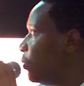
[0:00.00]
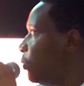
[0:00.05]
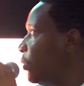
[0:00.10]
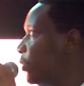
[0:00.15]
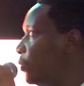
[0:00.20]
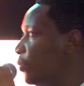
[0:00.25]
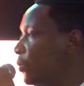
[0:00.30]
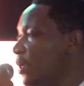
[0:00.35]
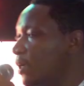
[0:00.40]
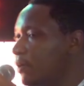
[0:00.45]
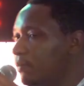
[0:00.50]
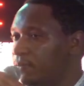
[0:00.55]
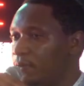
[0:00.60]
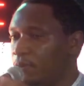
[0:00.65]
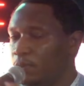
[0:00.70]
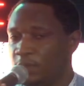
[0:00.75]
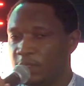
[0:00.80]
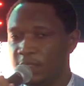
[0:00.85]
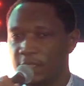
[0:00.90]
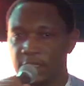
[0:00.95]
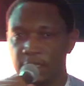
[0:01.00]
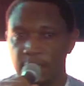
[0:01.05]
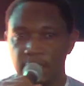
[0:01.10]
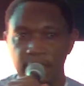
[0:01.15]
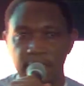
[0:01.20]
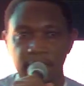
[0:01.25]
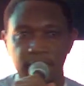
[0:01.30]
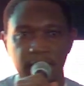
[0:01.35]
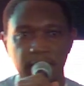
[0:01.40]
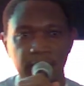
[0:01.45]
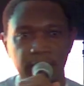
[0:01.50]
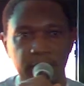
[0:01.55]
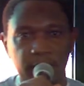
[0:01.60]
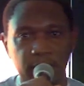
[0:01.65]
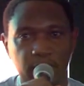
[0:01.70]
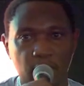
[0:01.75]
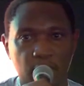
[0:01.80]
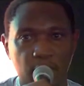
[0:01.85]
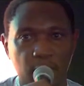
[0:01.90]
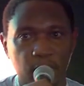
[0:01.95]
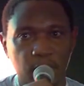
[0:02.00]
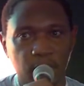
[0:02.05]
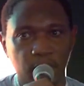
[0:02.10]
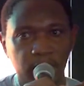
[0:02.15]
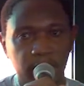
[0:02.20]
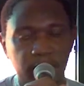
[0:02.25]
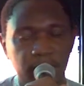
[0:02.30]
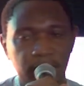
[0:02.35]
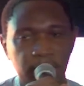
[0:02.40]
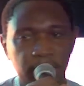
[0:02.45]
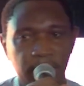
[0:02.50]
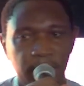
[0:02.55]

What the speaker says: we could have looked at another service called,